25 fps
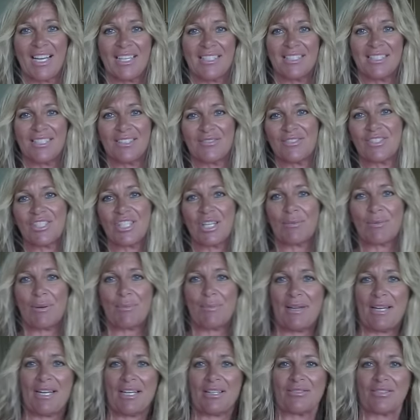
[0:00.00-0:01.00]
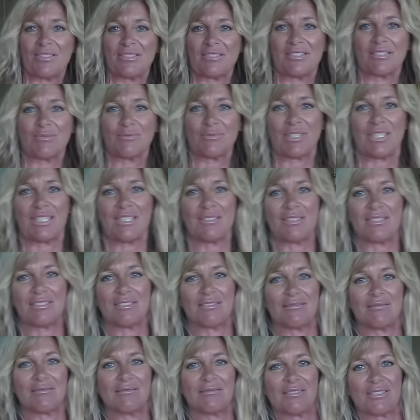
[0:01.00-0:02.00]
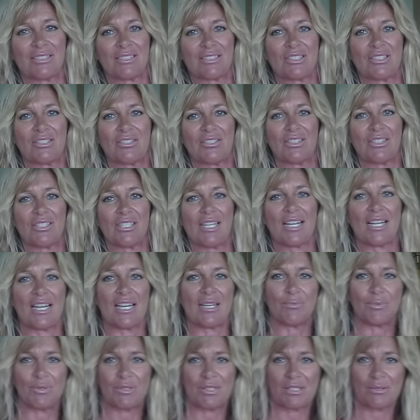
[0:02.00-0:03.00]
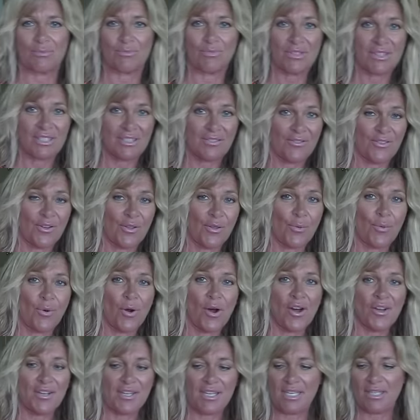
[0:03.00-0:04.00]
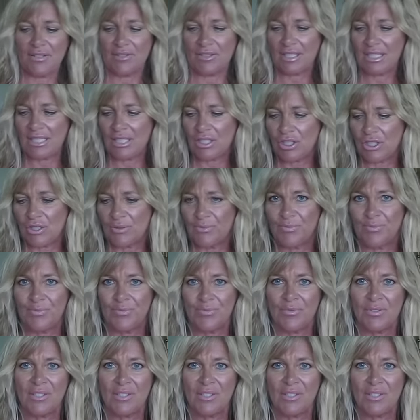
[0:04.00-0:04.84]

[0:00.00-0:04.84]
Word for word: didn't even check my background sometimes. Don't look too good. I got to put some stuff on the wall yet in the kitchen.